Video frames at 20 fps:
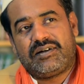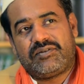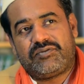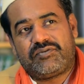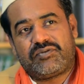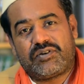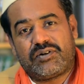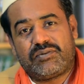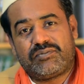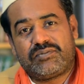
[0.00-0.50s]

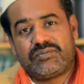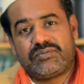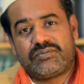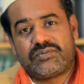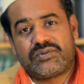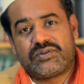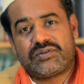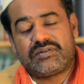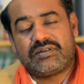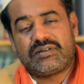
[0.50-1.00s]

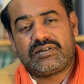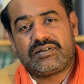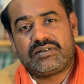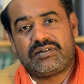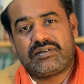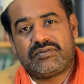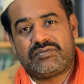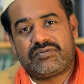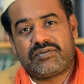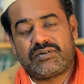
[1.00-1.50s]
from
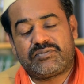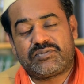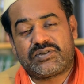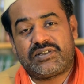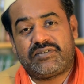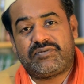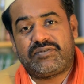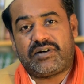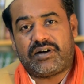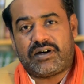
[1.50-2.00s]

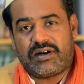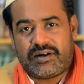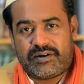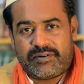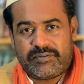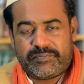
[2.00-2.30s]
Safa,